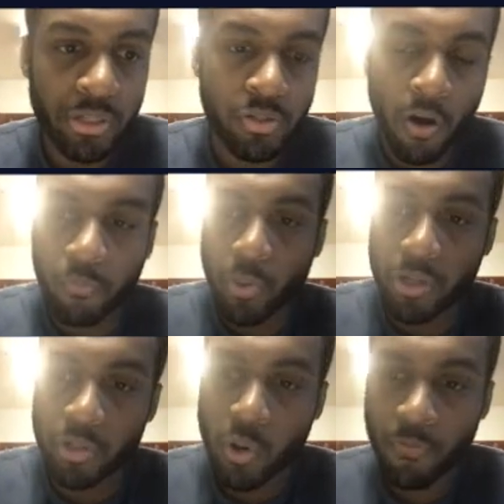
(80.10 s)
the software
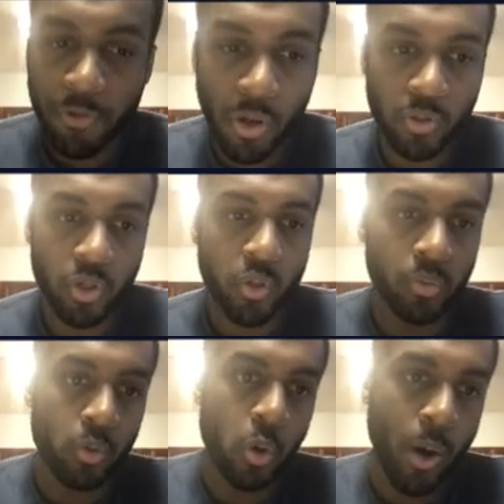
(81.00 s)
is doing, for those of
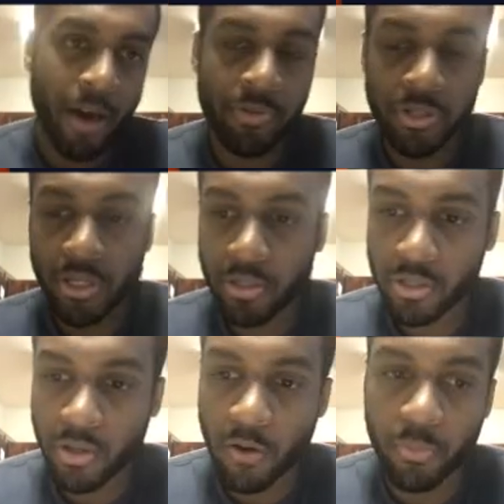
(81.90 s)
you who haven't seen this
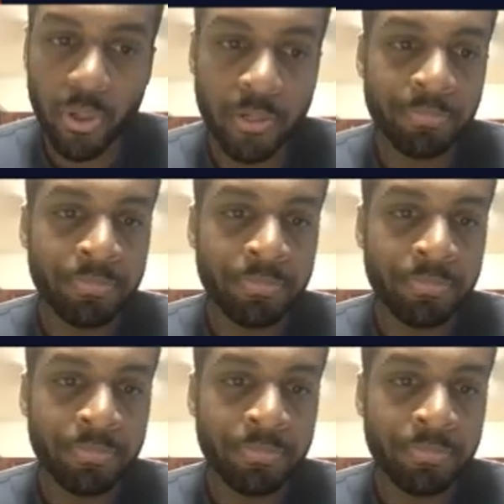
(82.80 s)
software,